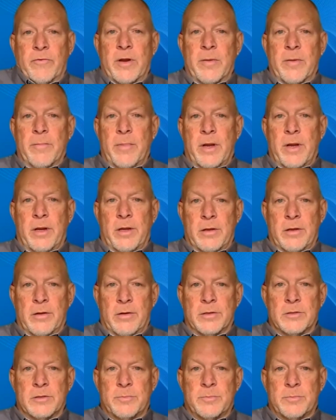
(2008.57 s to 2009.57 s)
feet a minute,
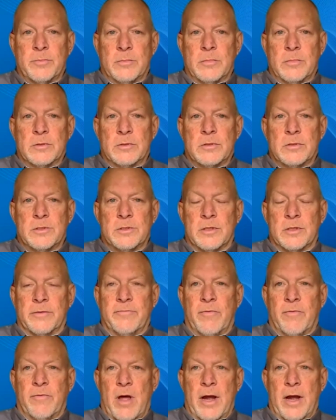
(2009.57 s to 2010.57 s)
it's
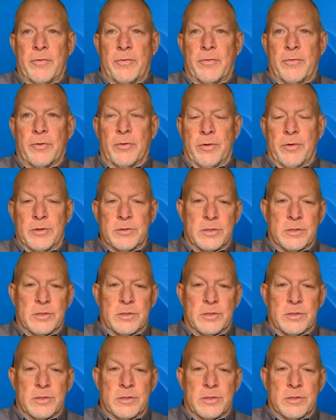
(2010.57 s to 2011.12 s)
essentially flying through,